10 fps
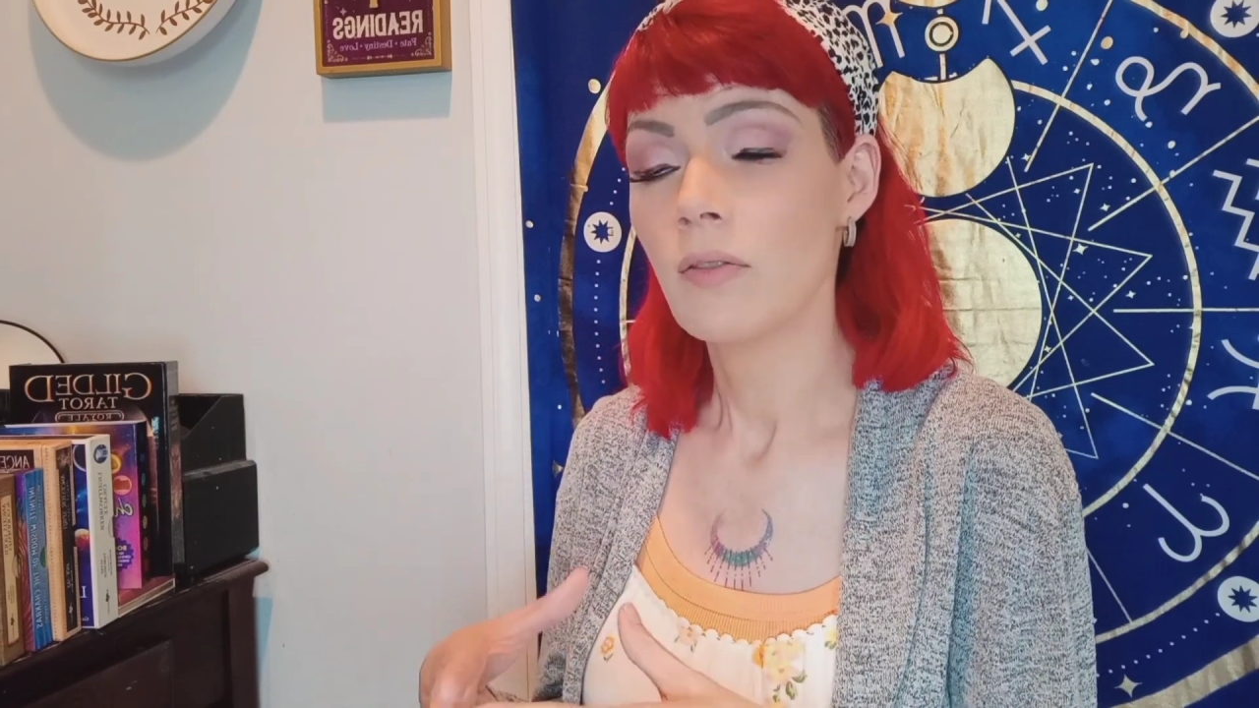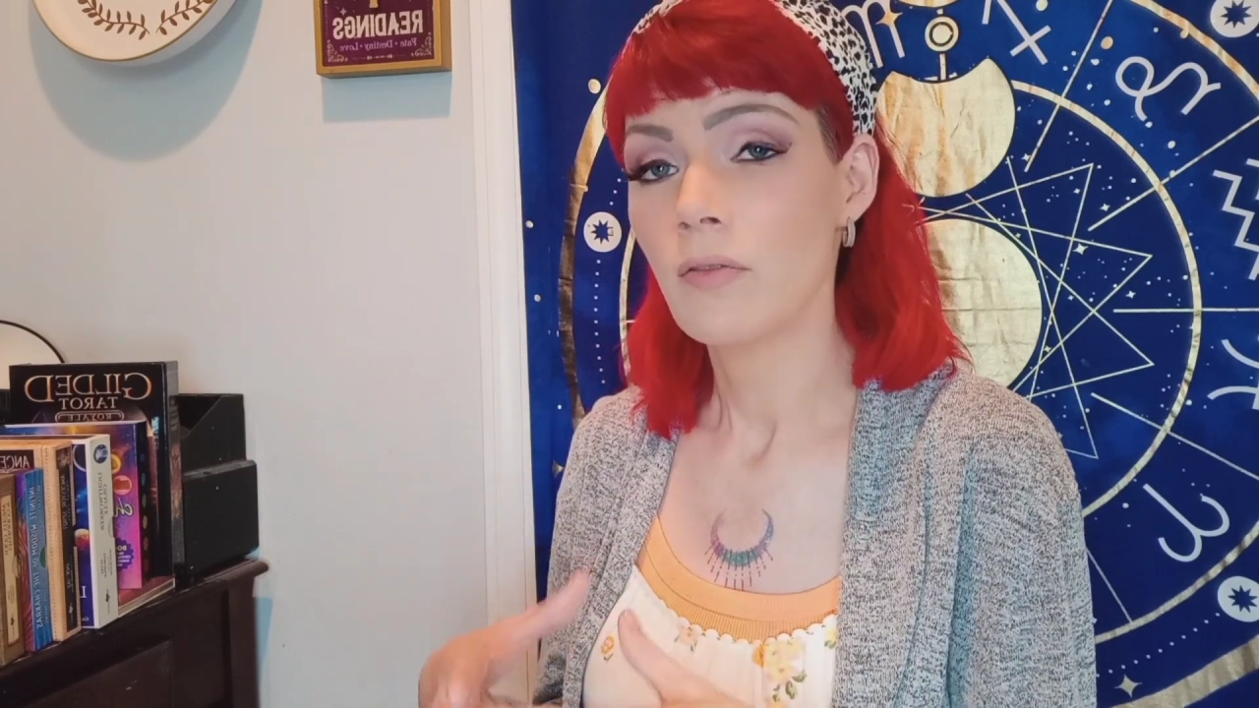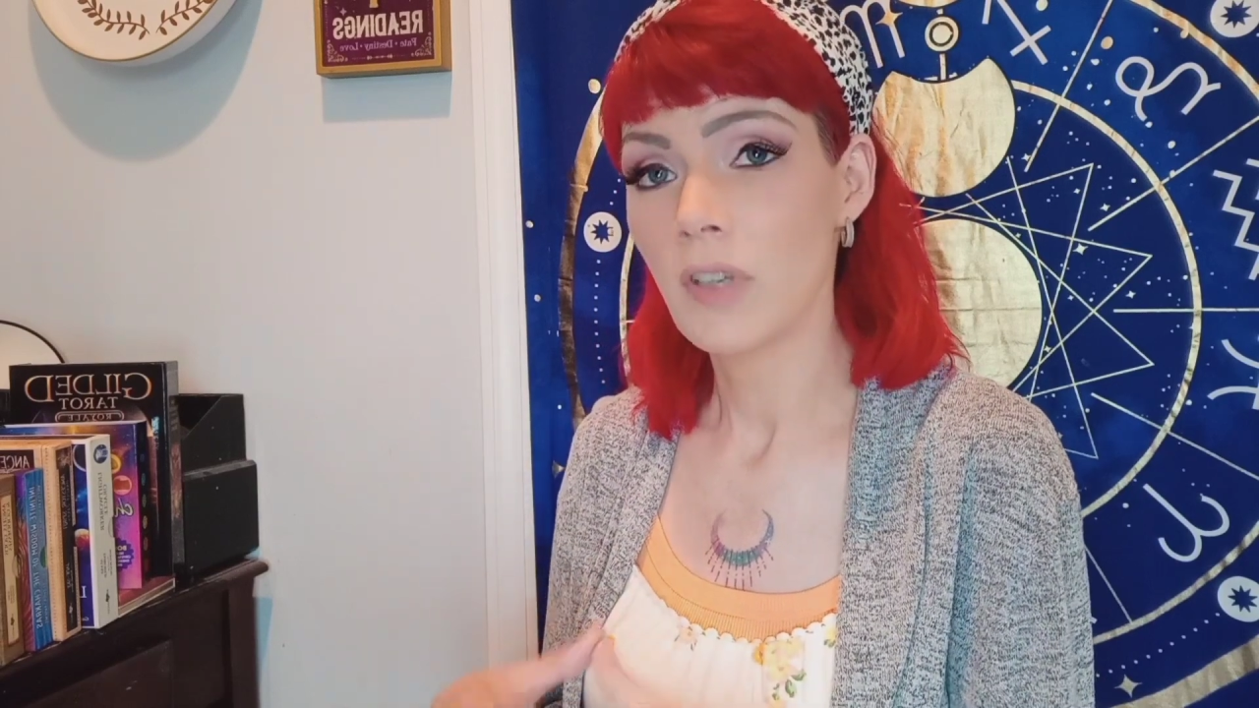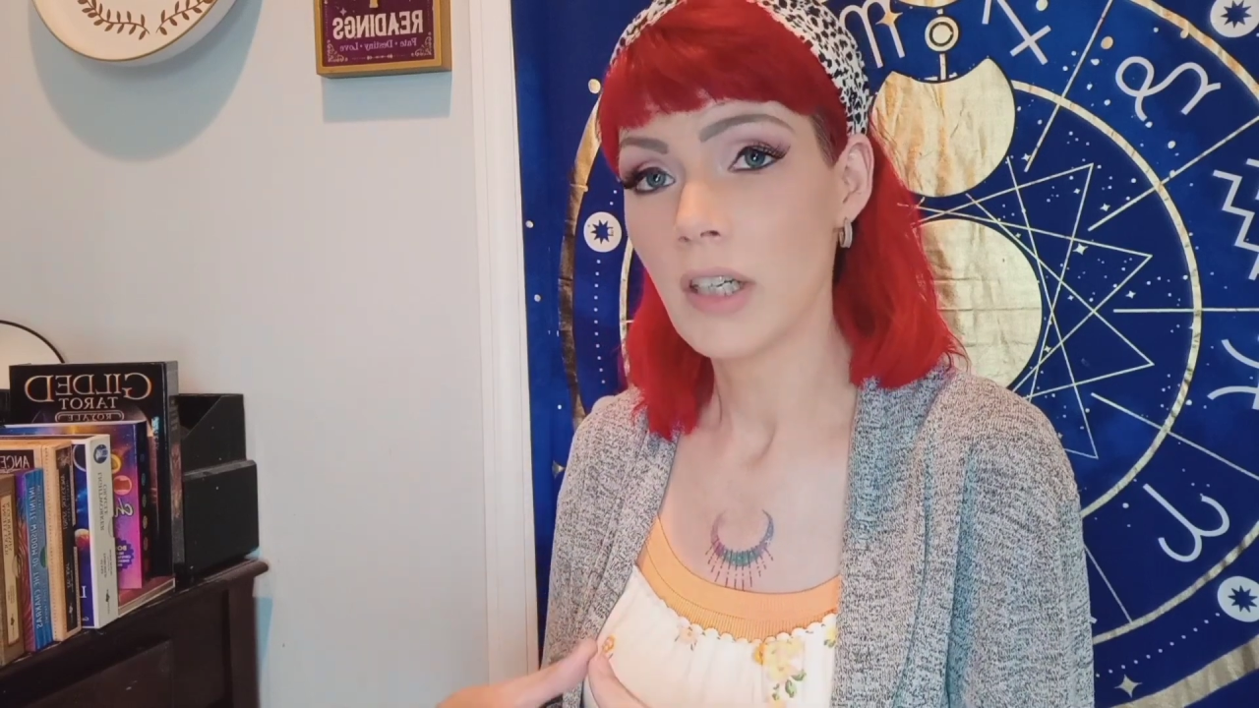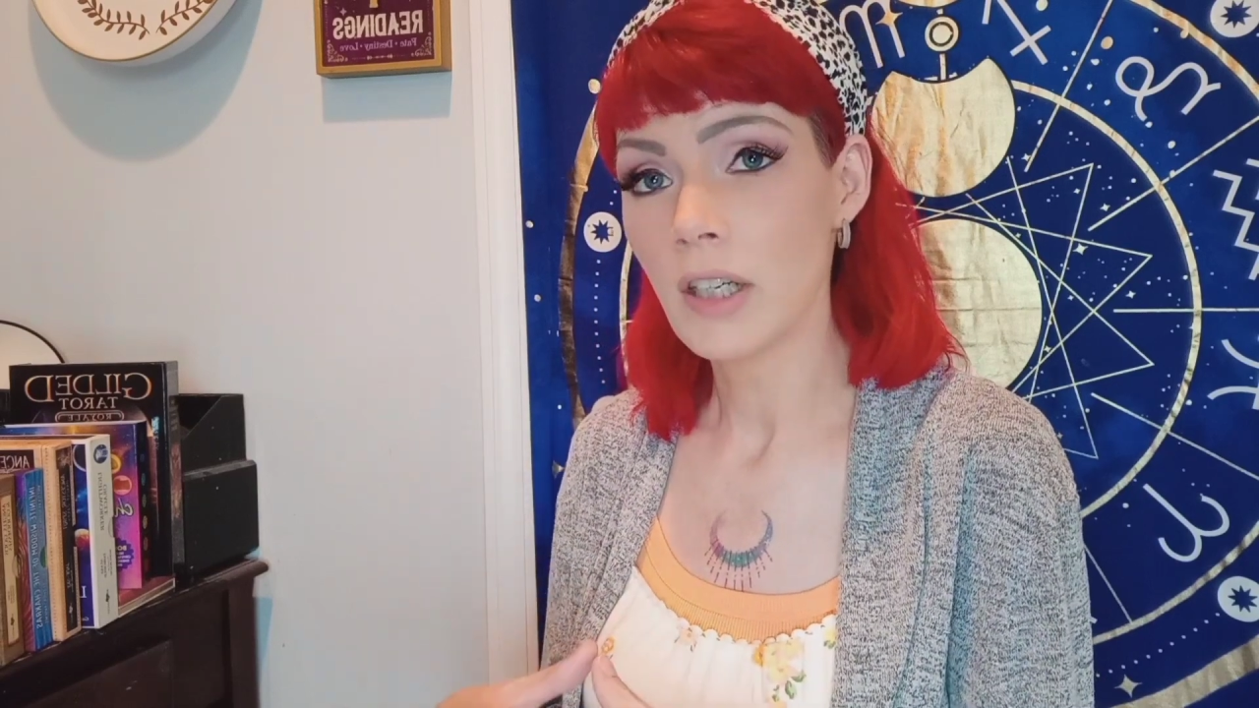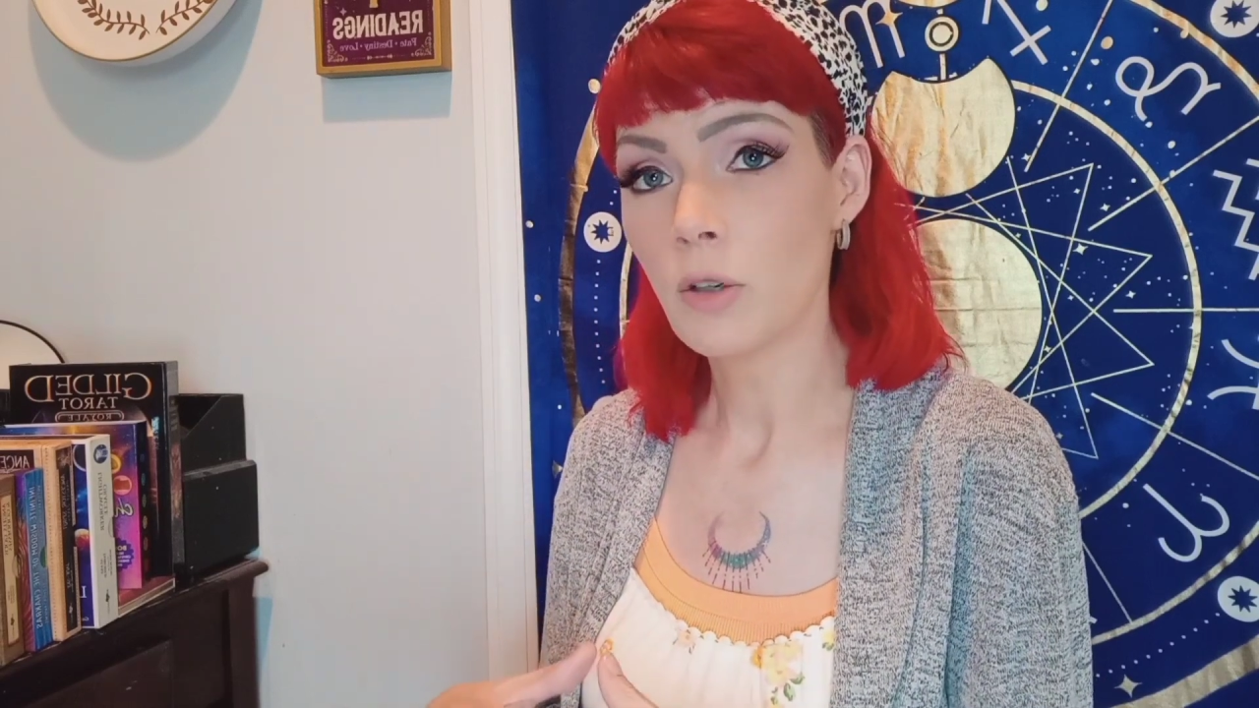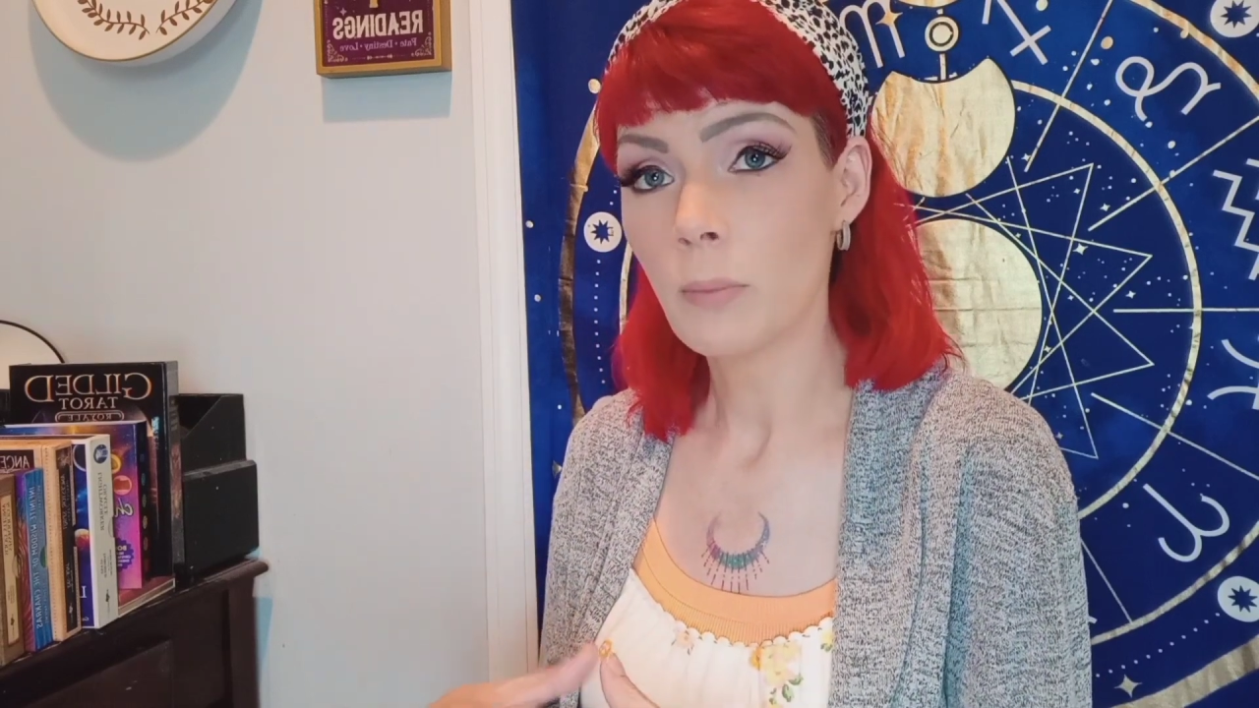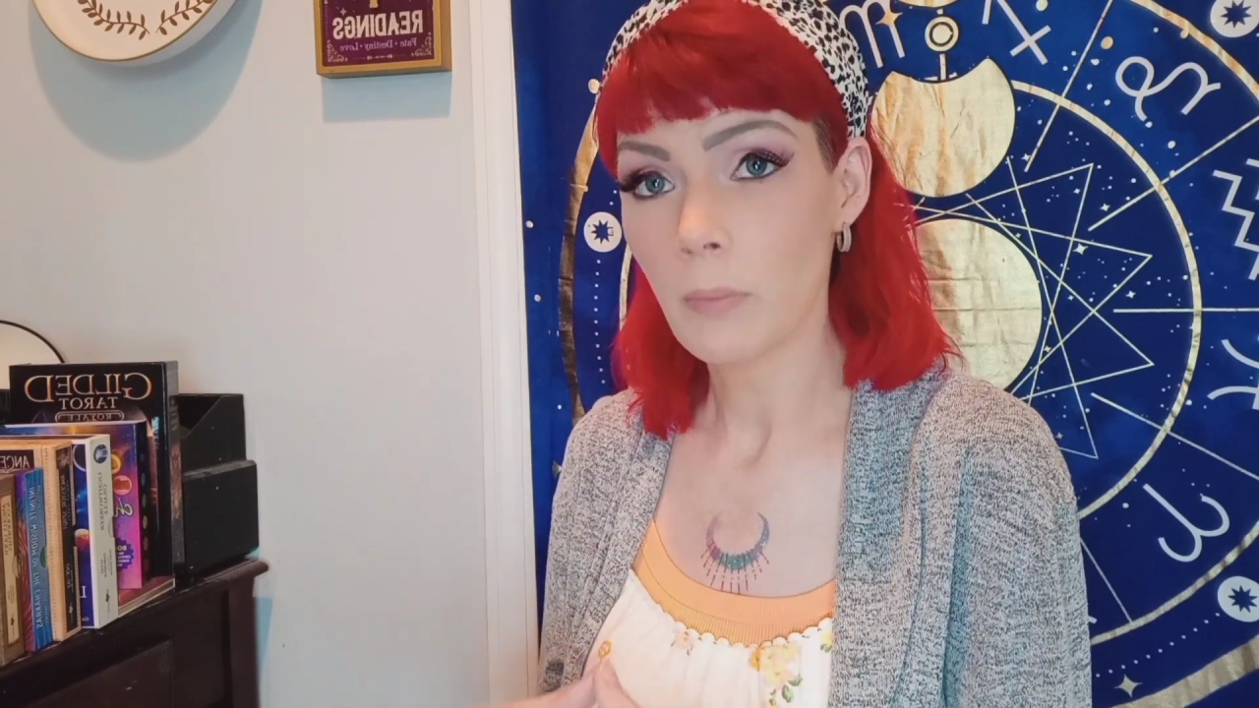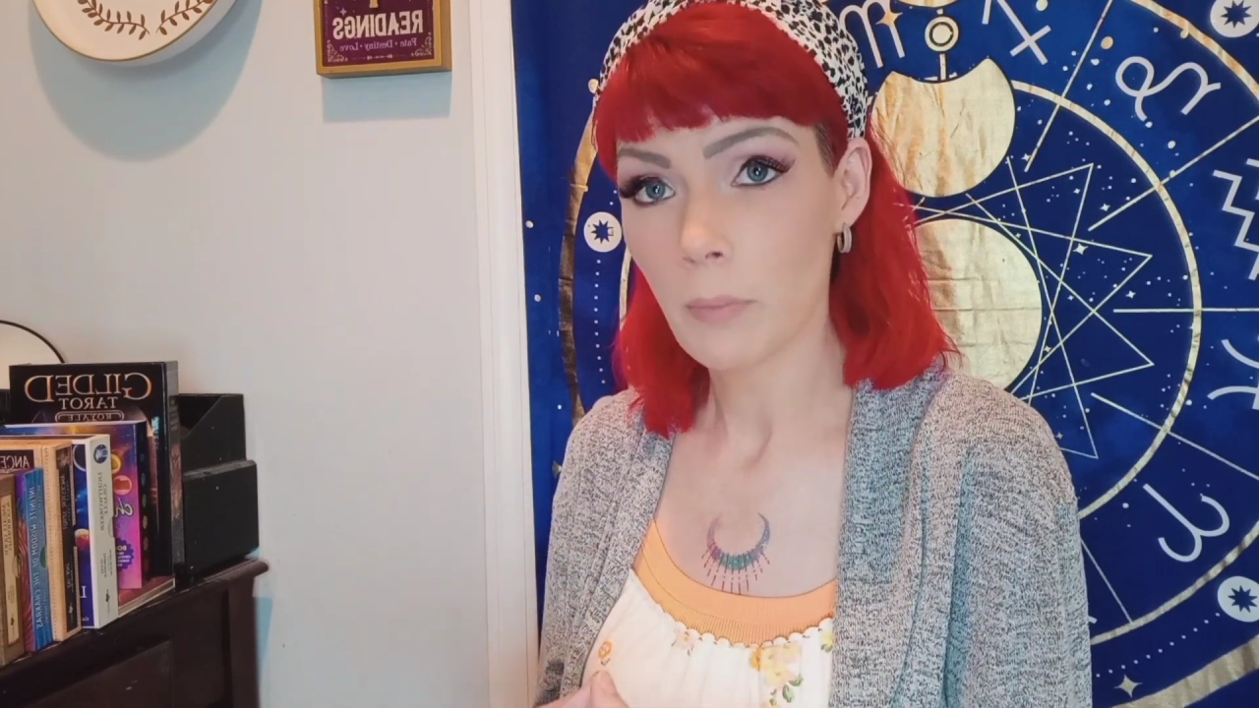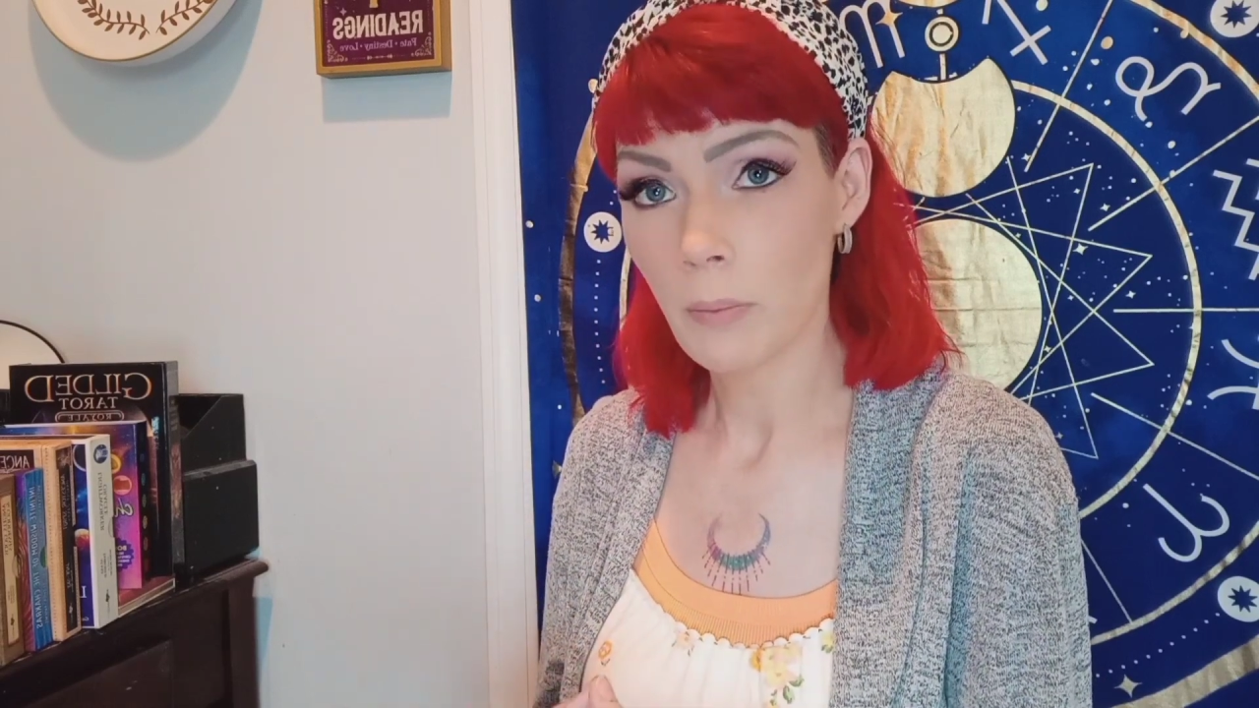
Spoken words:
video